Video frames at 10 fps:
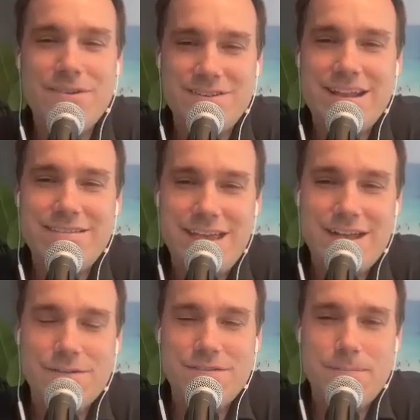Virginia
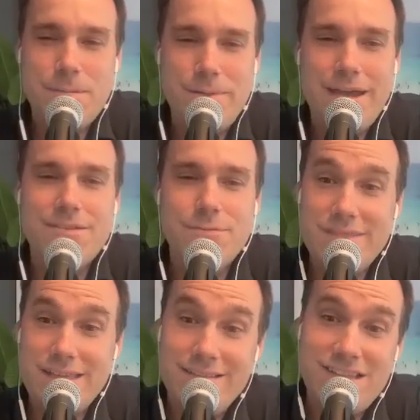Tech goes up to Pitt,
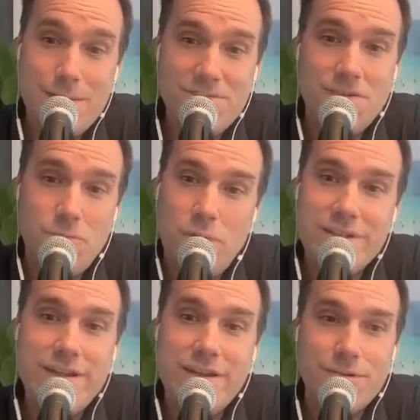with the exception of
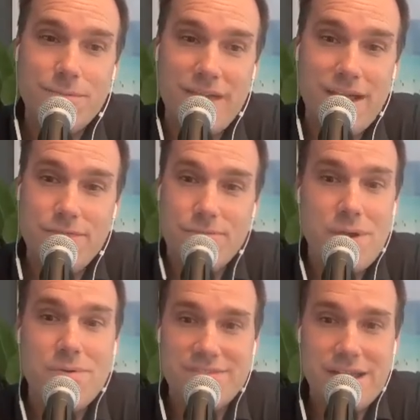one year where they had
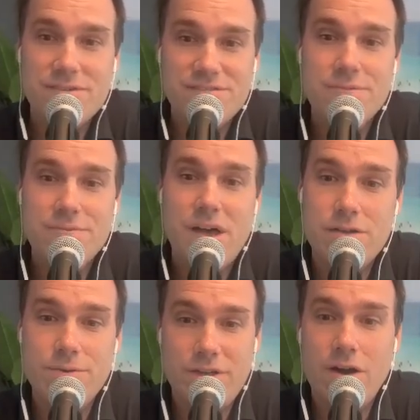3 receivers with
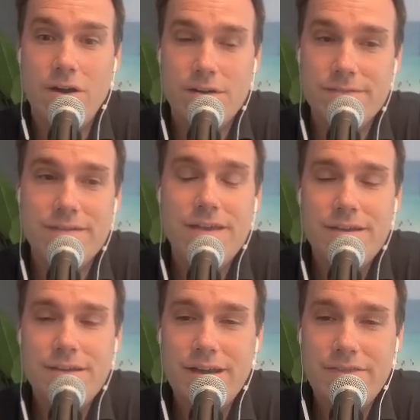100 yards
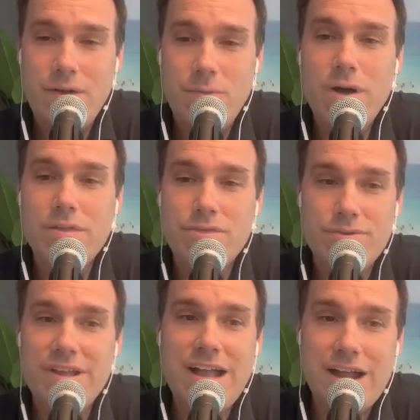and they won
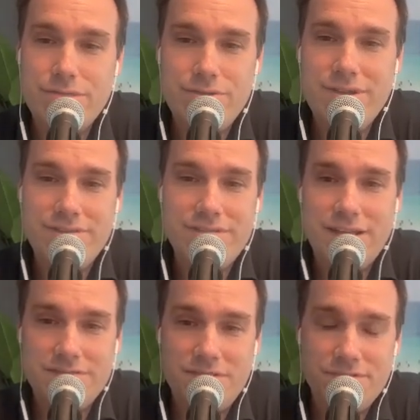39-36
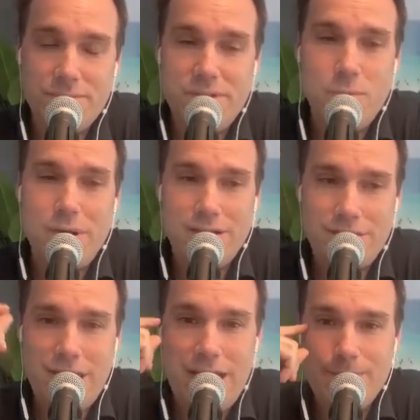in this really wild
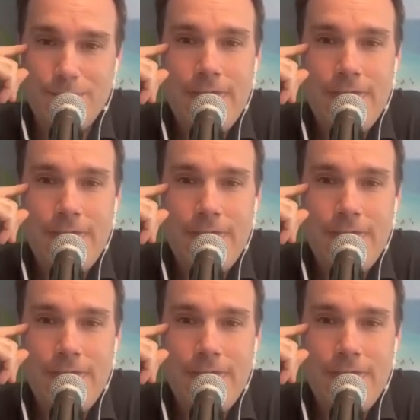game,